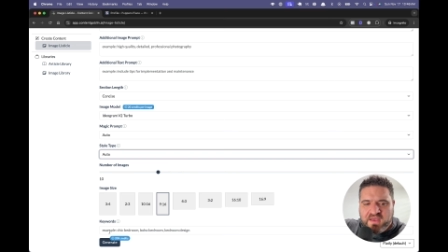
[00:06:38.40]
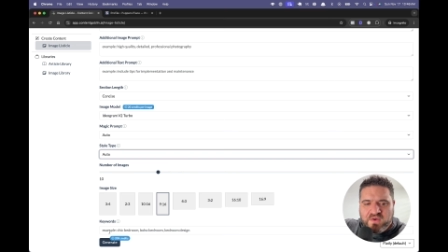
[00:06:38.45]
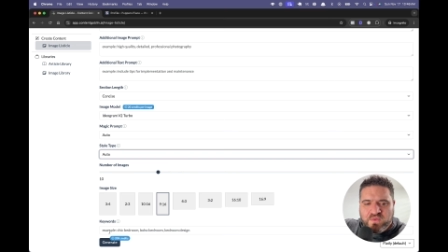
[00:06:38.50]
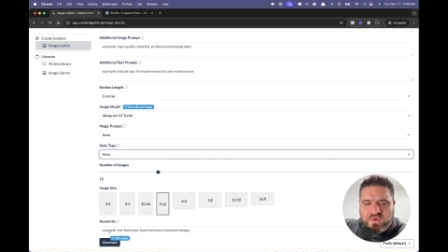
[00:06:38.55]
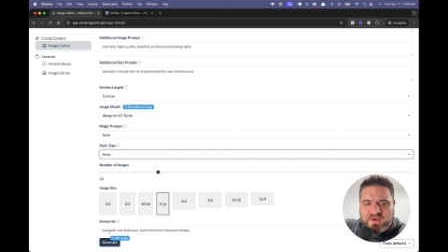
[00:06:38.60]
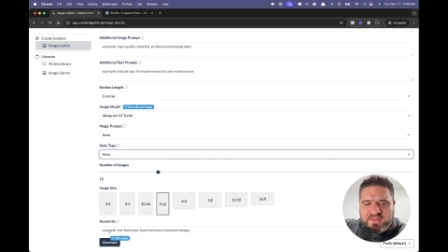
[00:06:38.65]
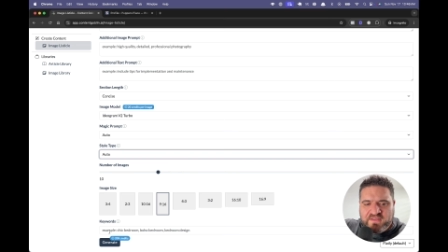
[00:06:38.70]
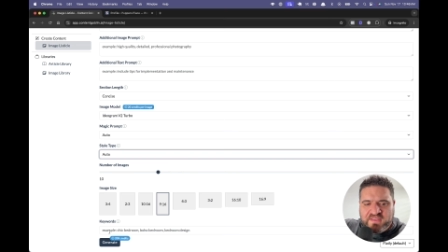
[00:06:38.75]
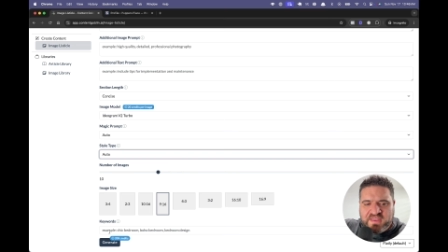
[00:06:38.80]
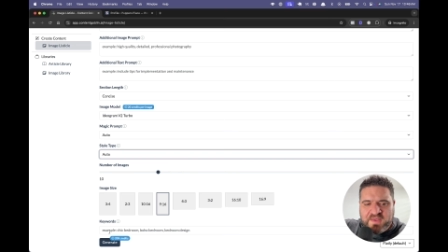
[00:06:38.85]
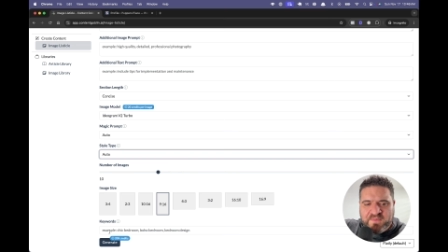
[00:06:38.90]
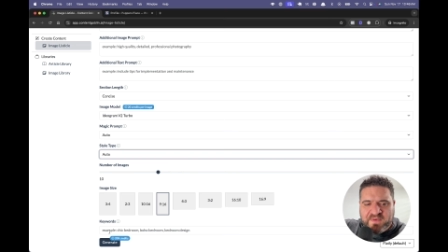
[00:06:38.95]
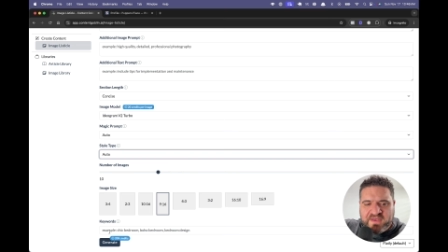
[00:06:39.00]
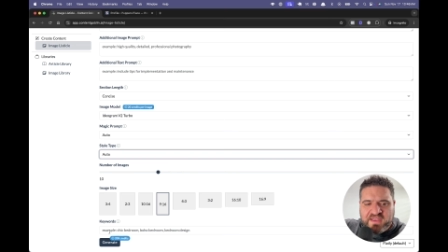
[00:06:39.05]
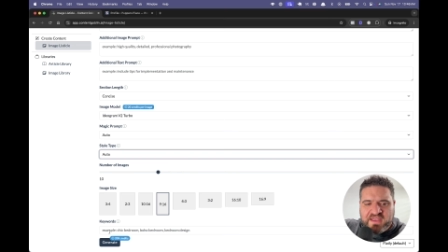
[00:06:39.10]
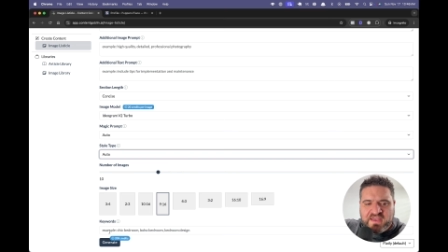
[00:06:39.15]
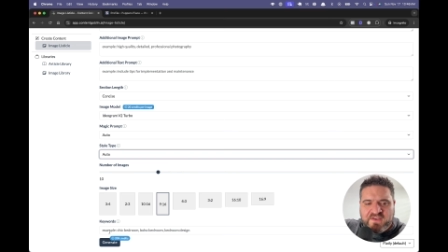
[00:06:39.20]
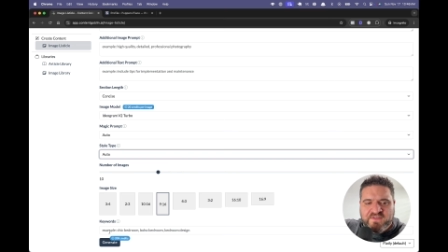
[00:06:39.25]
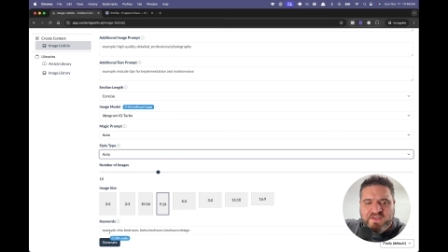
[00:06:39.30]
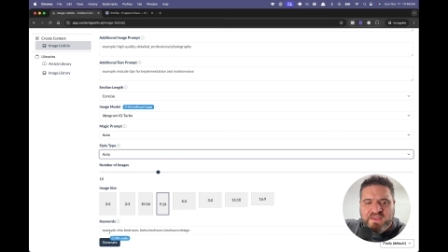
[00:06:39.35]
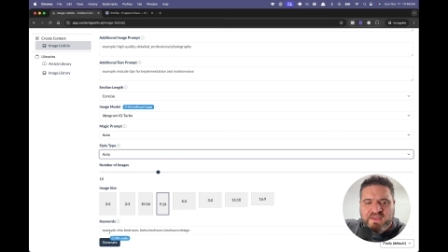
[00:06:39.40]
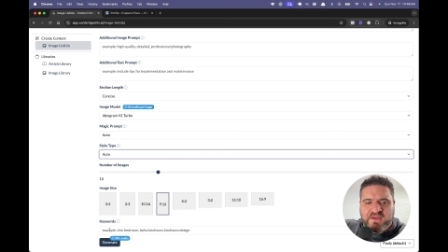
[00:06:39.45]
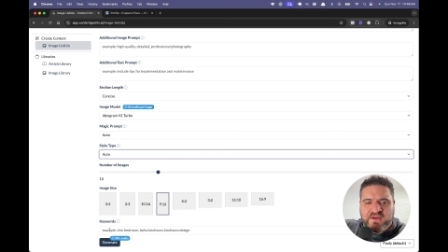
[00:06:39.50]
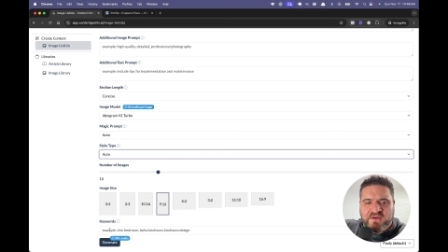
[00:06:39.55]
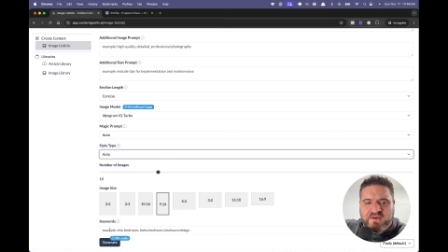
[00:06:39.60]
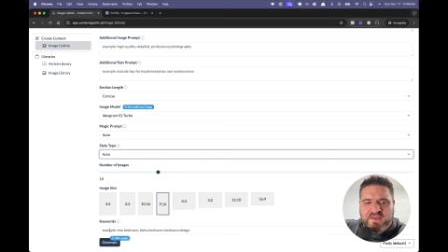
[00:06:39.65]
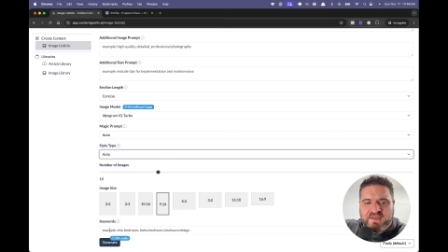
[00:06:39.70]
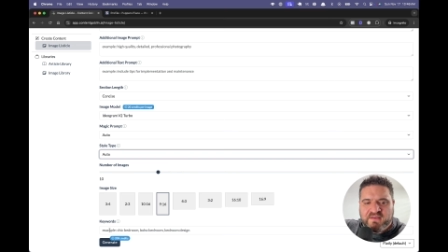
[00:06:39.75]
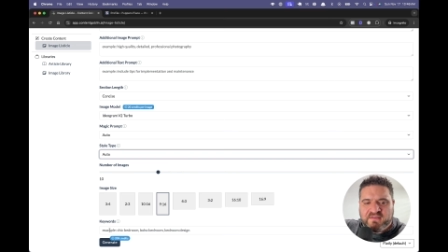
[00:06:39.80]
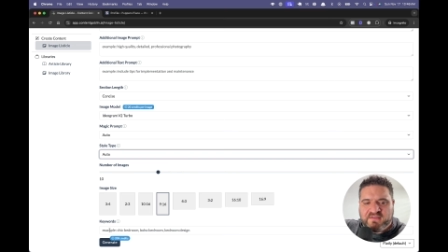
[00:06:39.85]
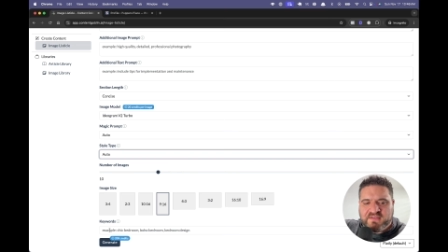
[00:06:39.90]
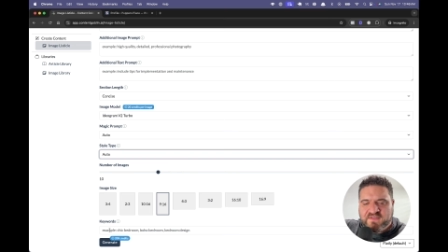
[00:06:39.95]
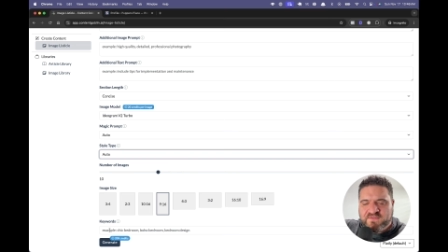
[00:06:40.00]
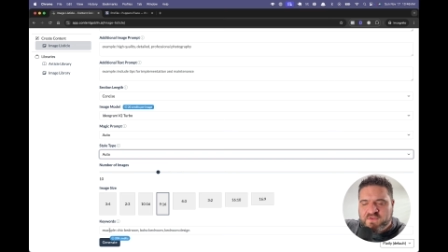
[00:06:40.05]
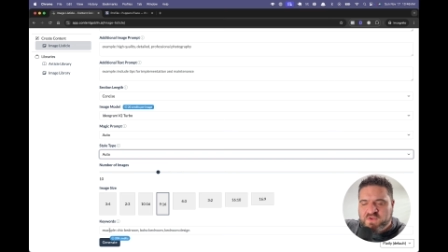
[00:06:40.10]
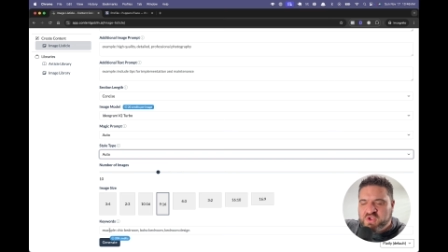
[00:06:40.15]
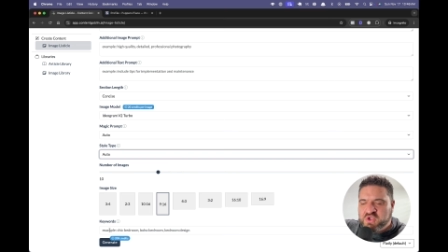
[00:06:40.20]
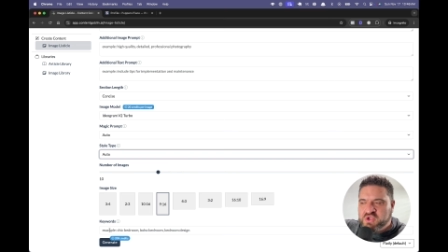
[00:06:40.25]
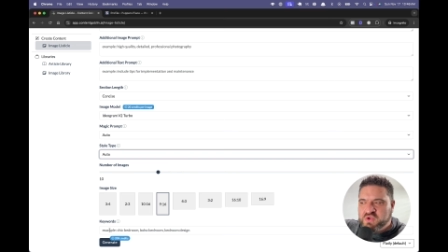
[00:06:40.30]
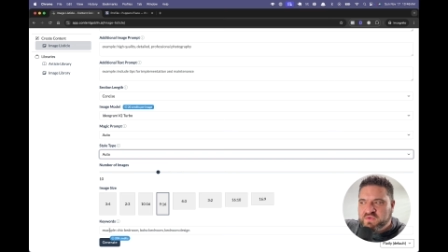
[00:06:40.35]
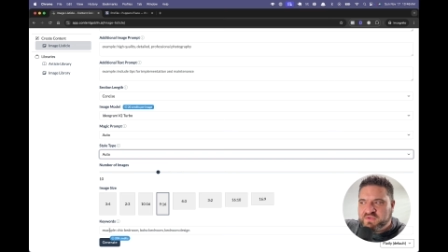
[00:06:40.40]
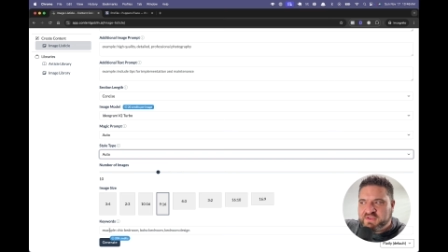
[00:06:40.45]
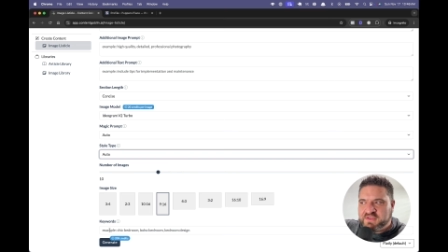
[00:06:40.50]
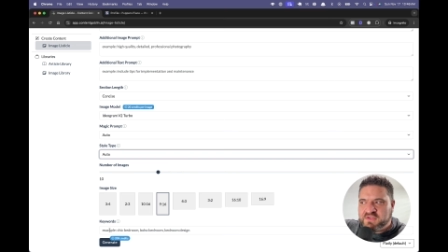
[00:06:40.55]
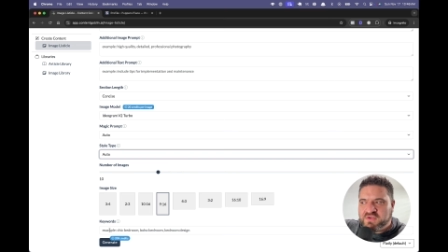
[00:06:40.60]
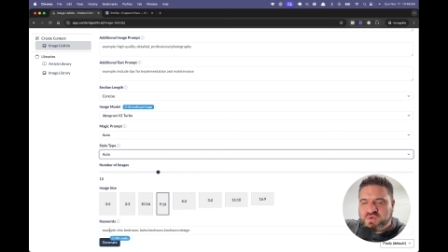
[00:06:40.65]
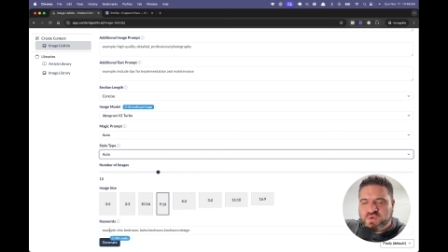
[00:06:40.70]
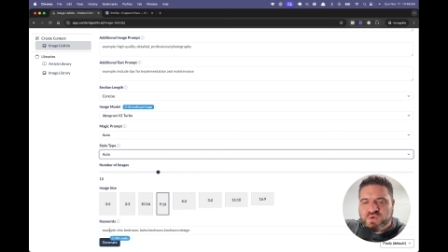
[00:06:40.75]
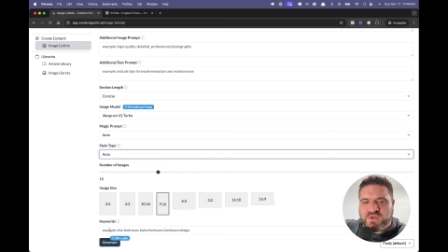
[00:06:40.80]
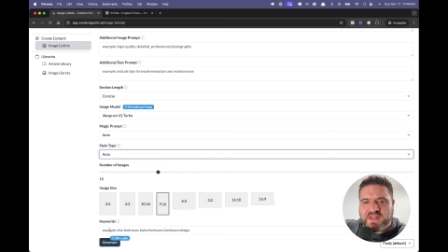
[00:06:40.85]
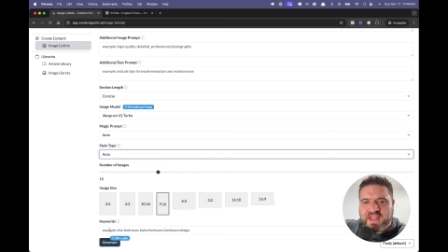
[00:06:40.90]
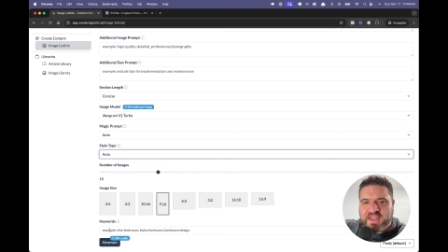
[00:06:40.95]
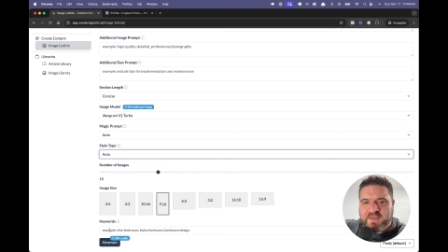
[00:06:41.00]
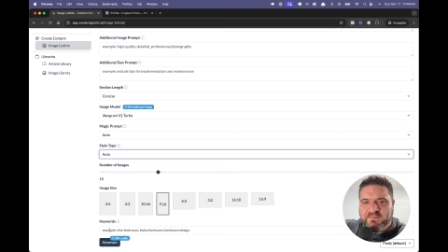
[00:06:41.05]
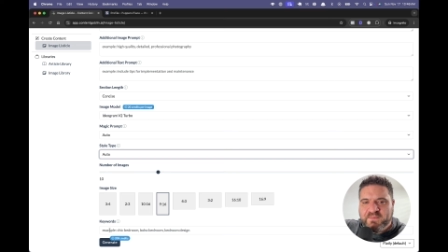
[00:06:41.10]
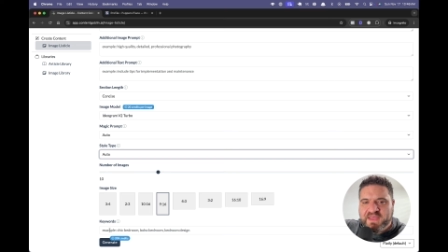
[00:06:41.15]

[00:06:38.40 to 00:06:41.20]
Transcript: One tip I have here is if you use a tool like